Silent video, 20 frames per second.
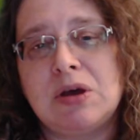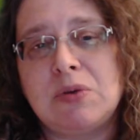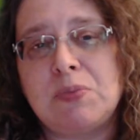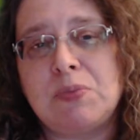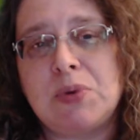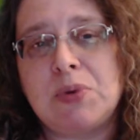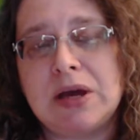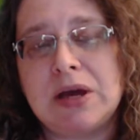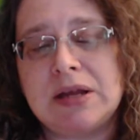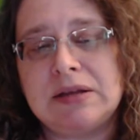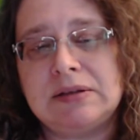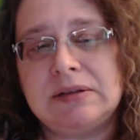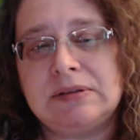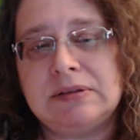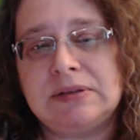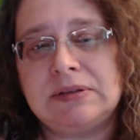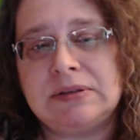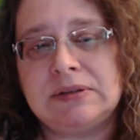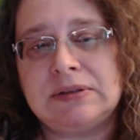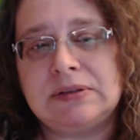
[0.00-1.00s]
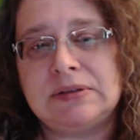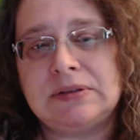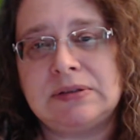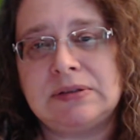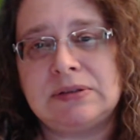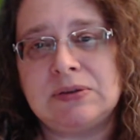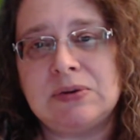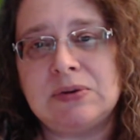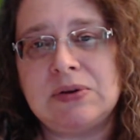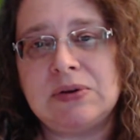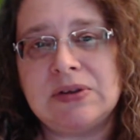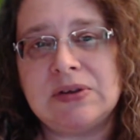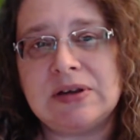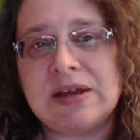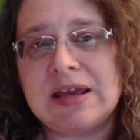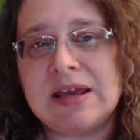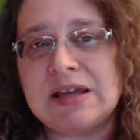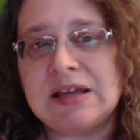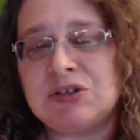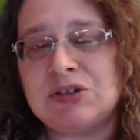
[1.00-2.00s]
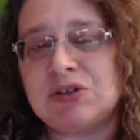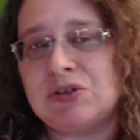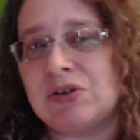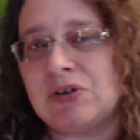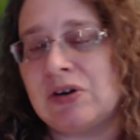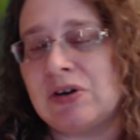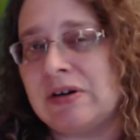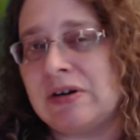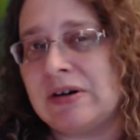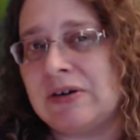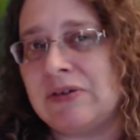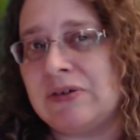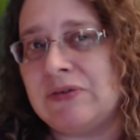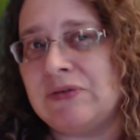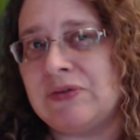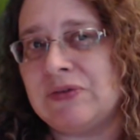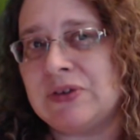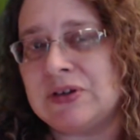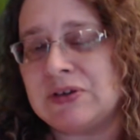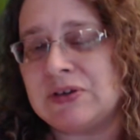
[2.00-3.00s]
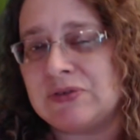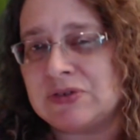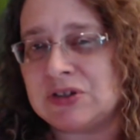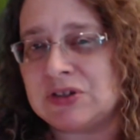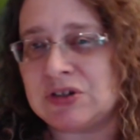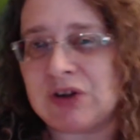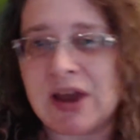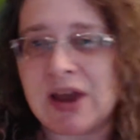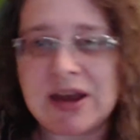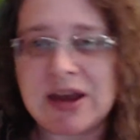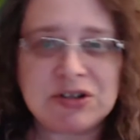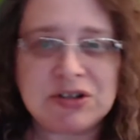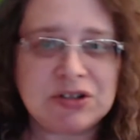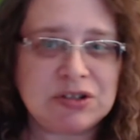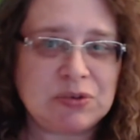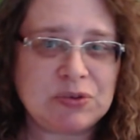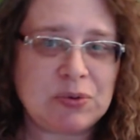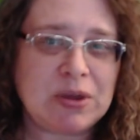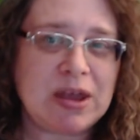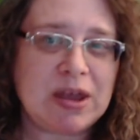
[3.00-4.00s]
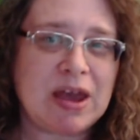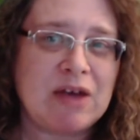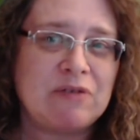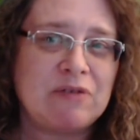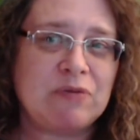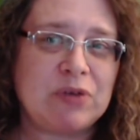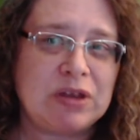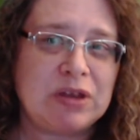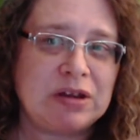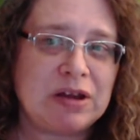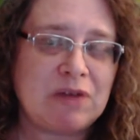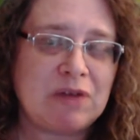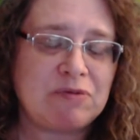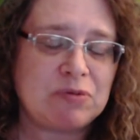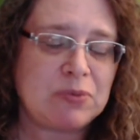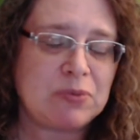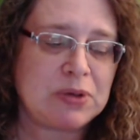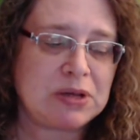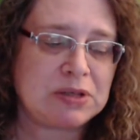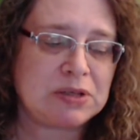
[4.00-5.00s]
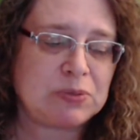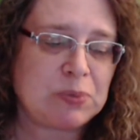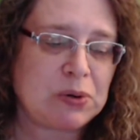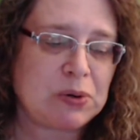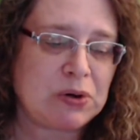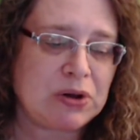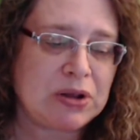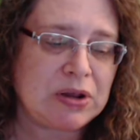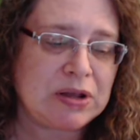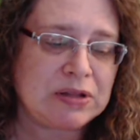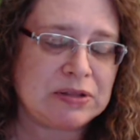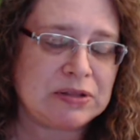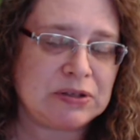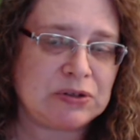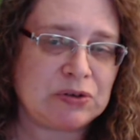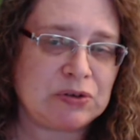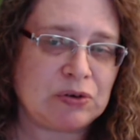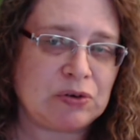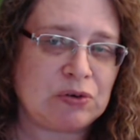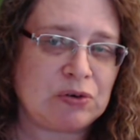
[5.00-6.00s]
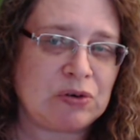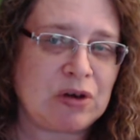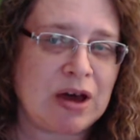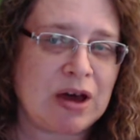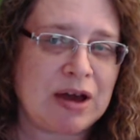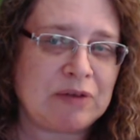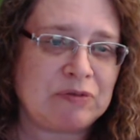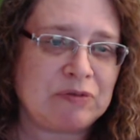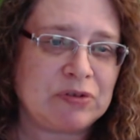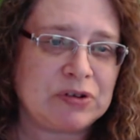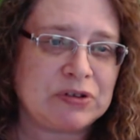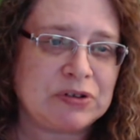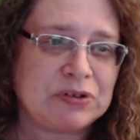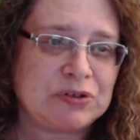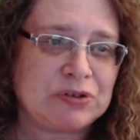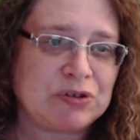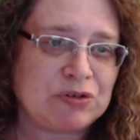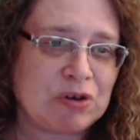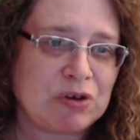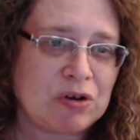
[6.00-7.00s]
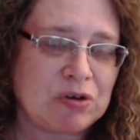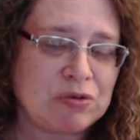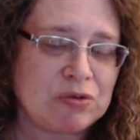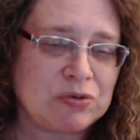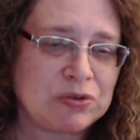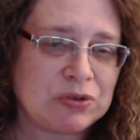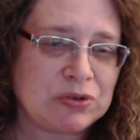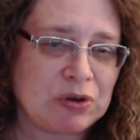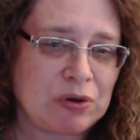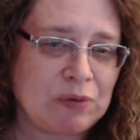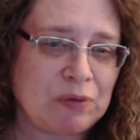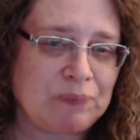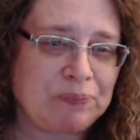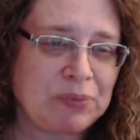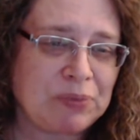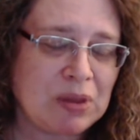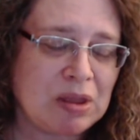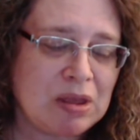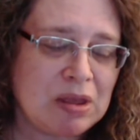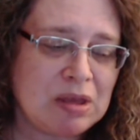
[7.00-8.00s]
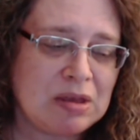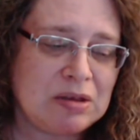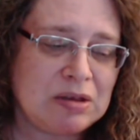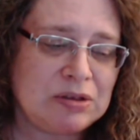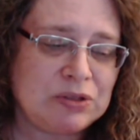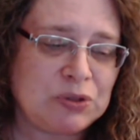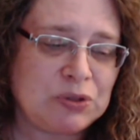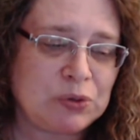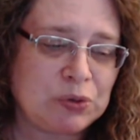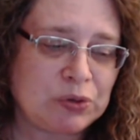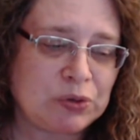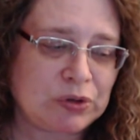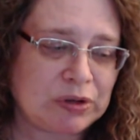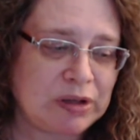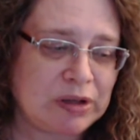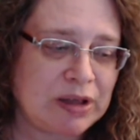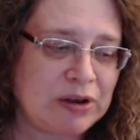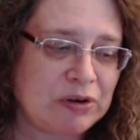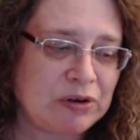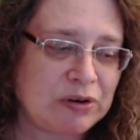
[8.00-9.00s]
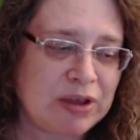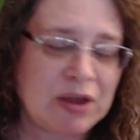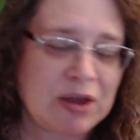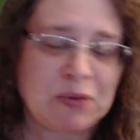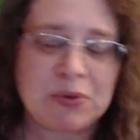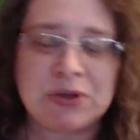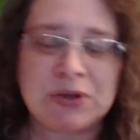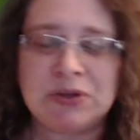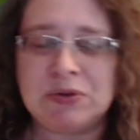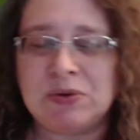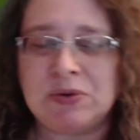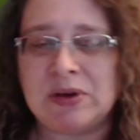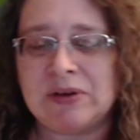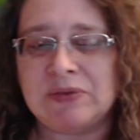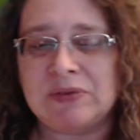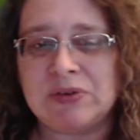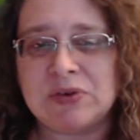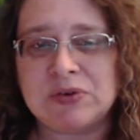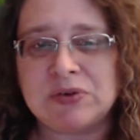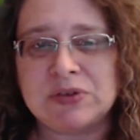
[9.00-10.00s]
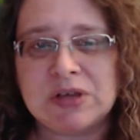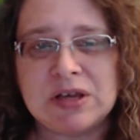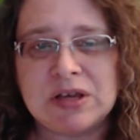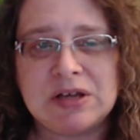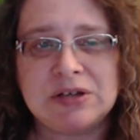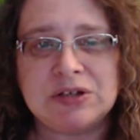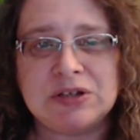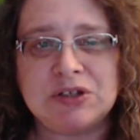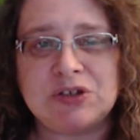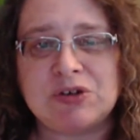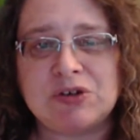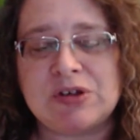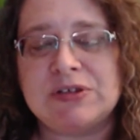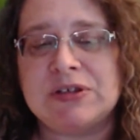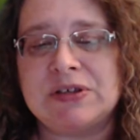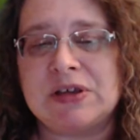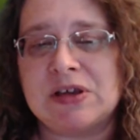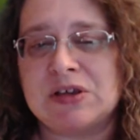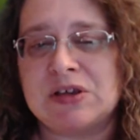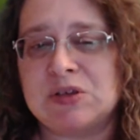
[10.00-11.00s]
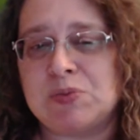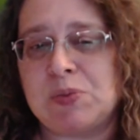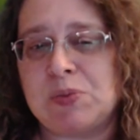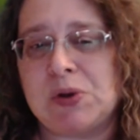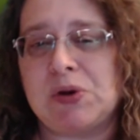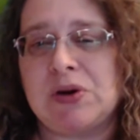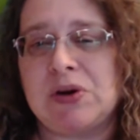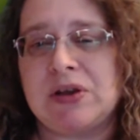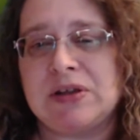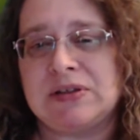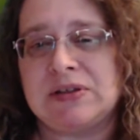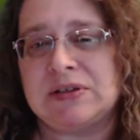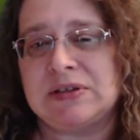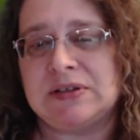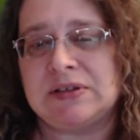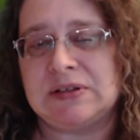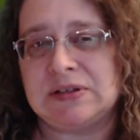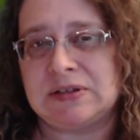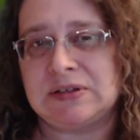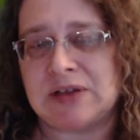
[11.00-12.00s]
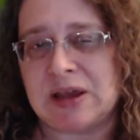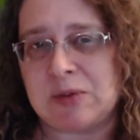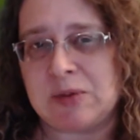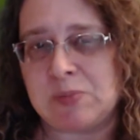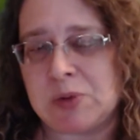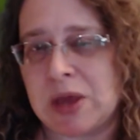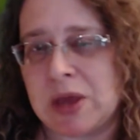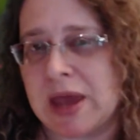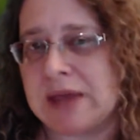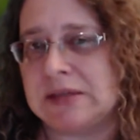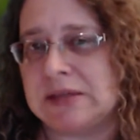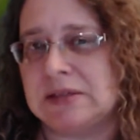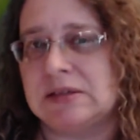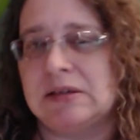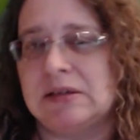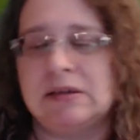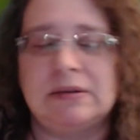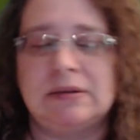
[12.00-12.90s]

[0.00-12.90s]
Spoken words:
But due to the nature of the different strategies we have, we inevitably experience internal conflicts and struggles. So sooner or later, yeah, we do have those distressing experiences that take place.